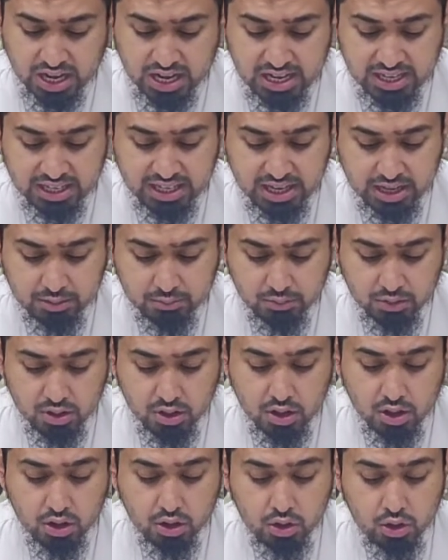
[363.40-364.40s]
was telling
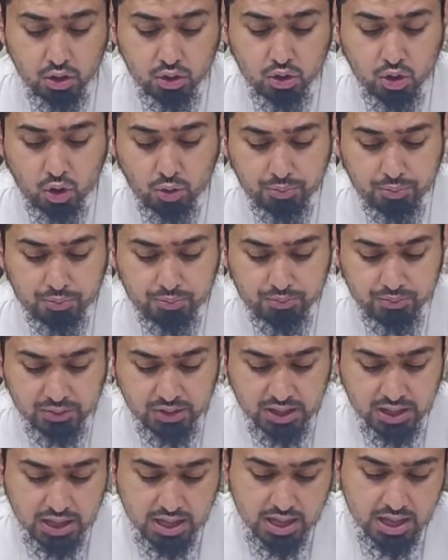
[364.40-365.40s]
him, "Look up."
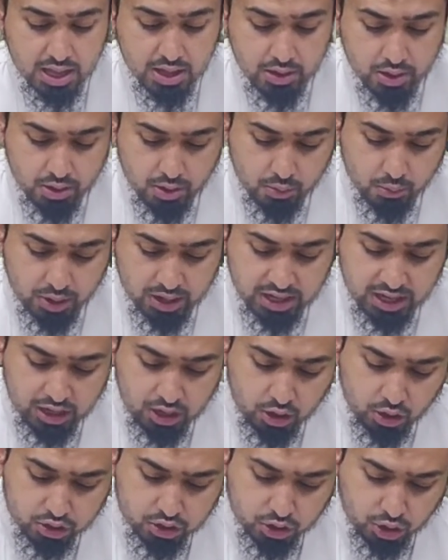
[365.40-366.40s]
When
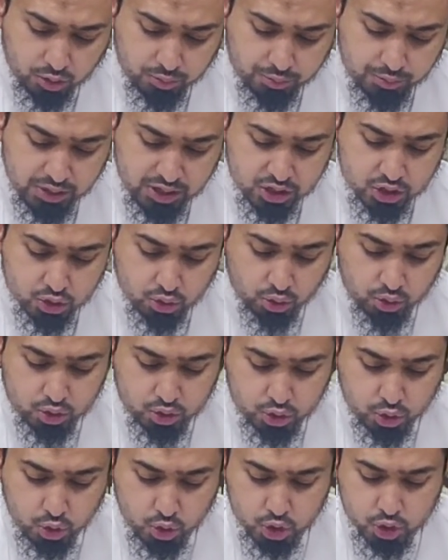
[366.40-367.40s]
he looked up, he
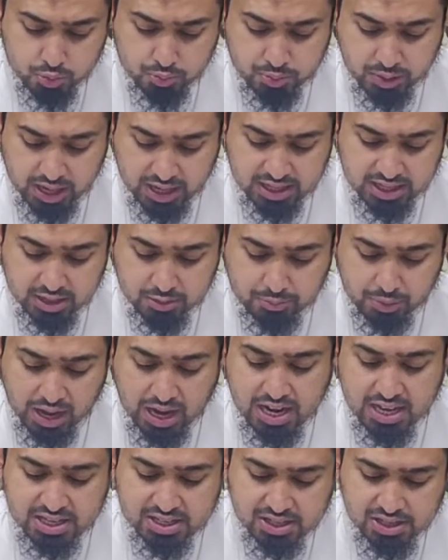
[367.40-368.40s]
saw two splendid
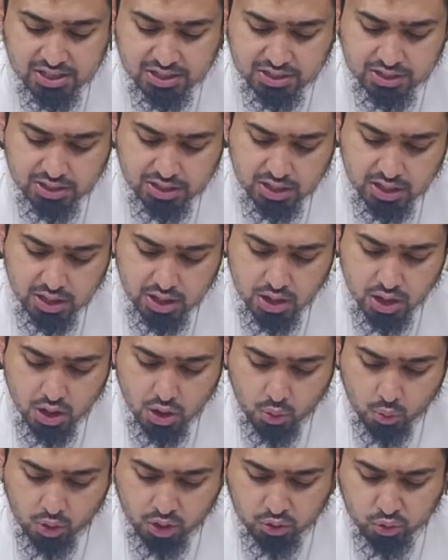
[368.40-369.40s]
palaces.
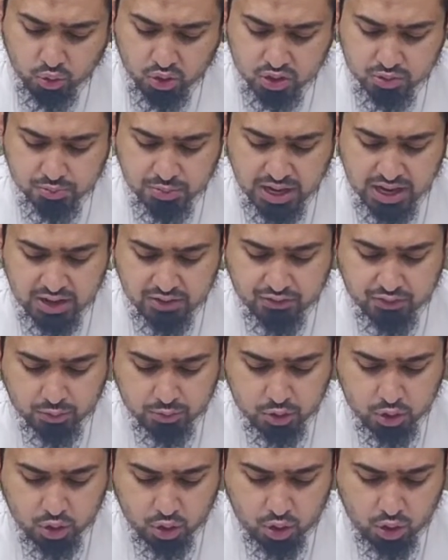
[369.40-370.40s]
One was made
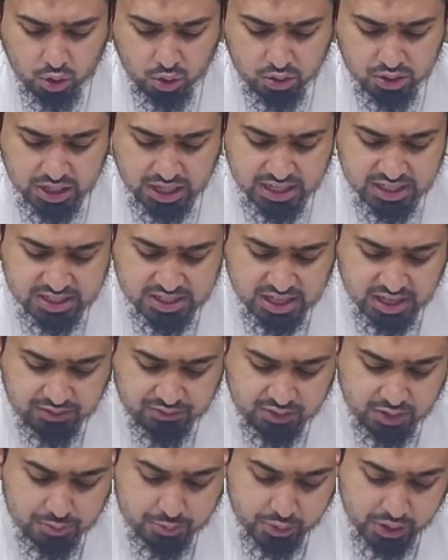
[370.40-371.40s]
from gold and
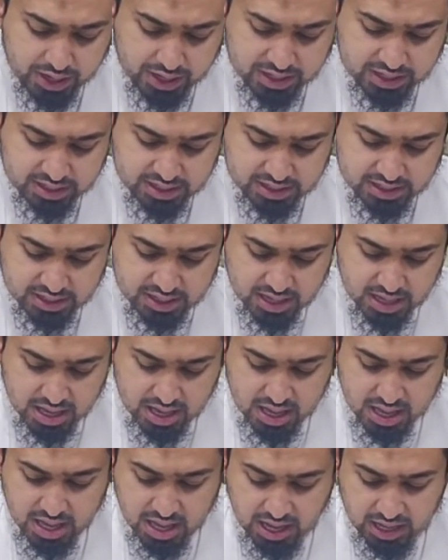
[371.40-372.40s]
silver bricks,
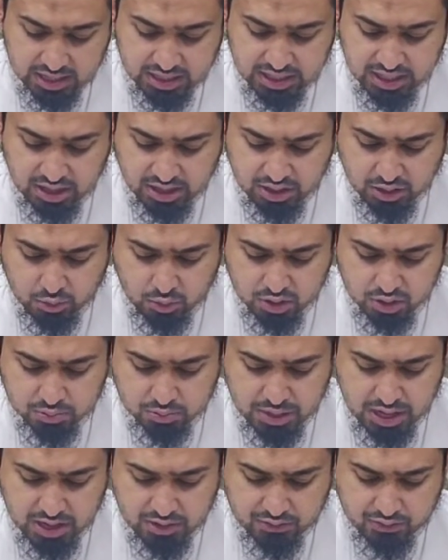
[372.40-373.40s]
and the other
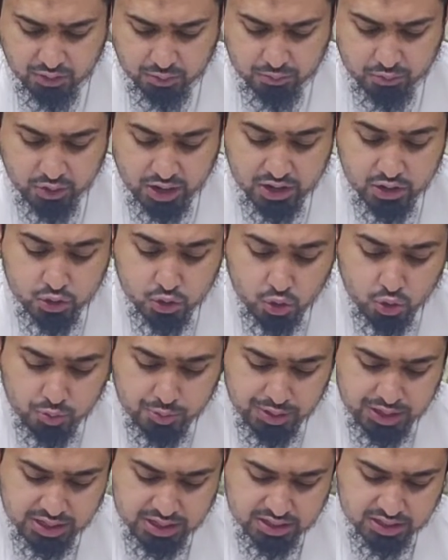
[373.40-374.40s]
was made from red
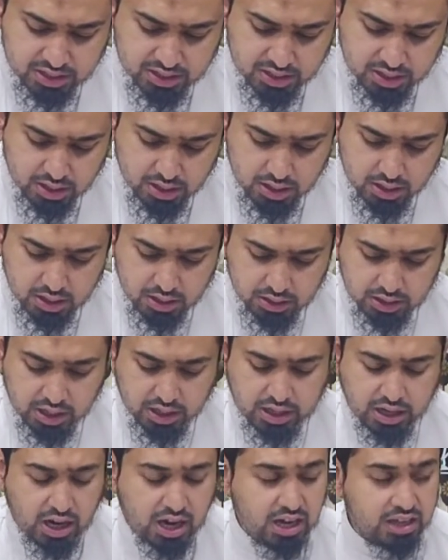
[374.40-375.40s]
rubies.
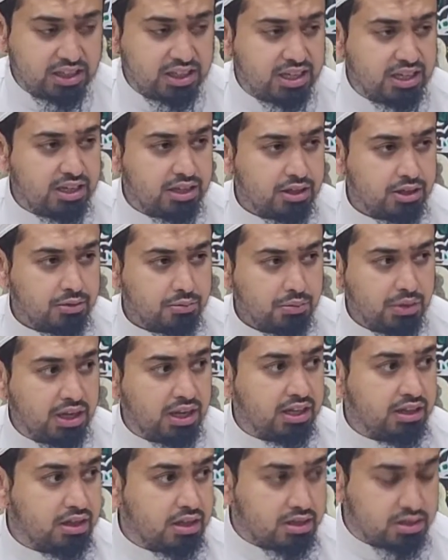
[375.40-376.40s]
The Qadi,
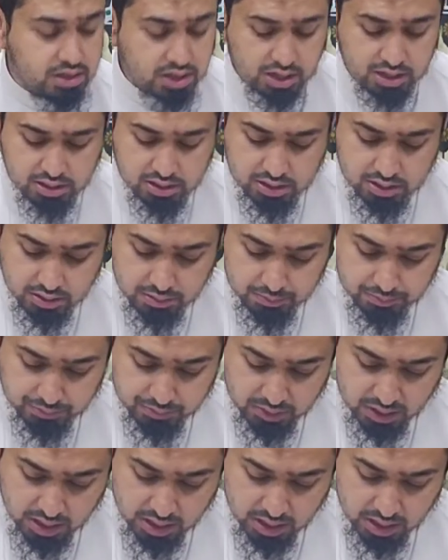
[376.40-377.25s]
meaning the judge,